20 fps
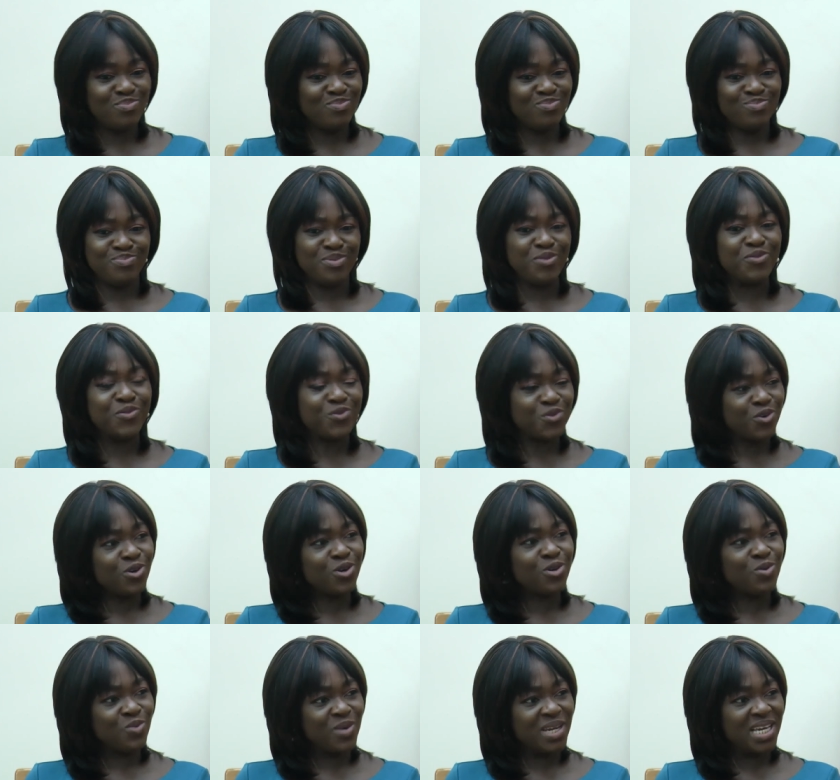before
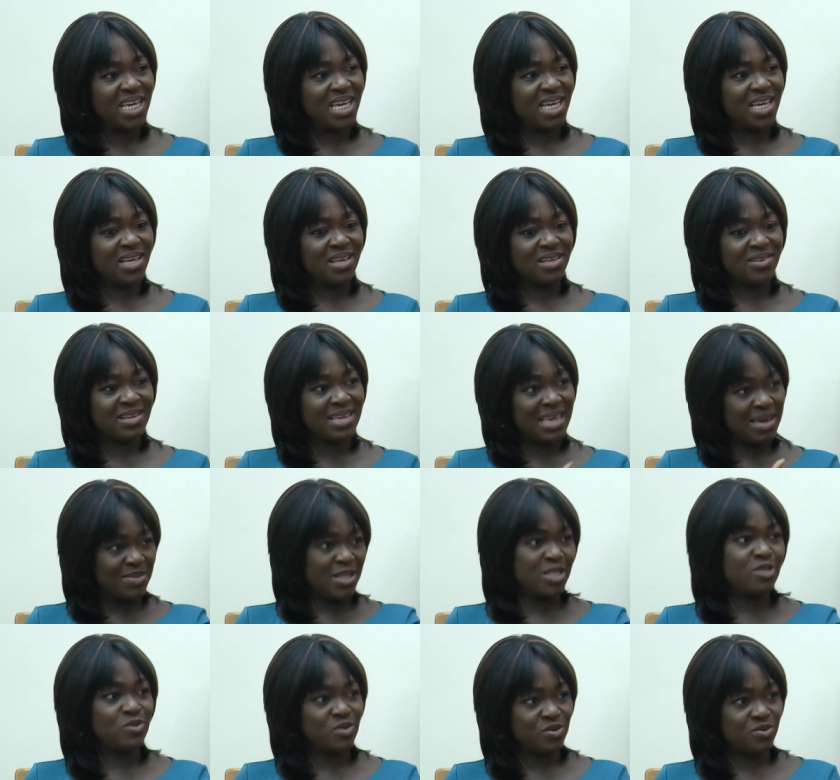we came
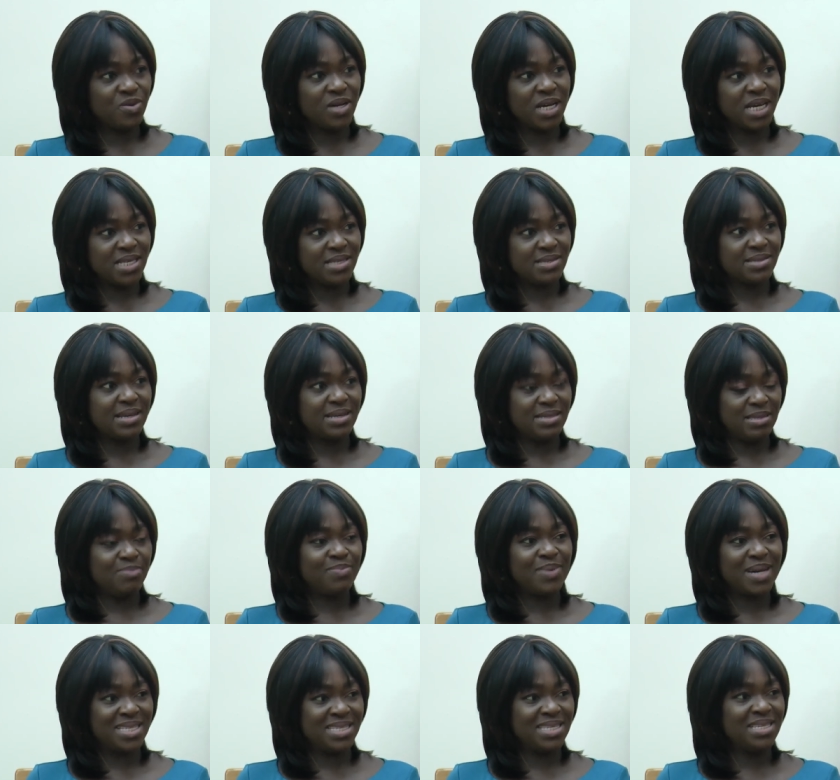into the race as a
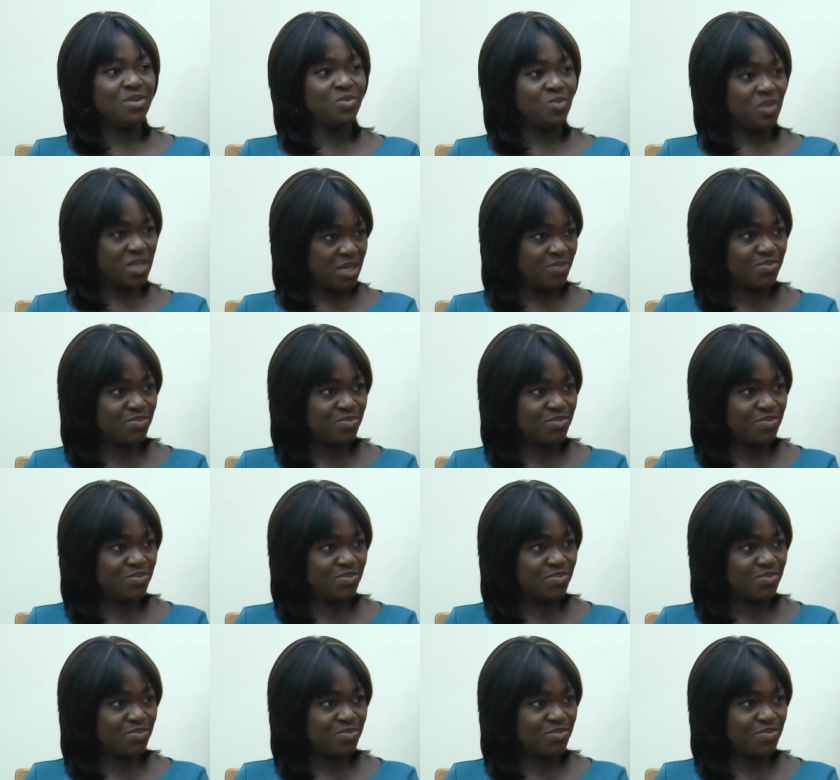party with a mm.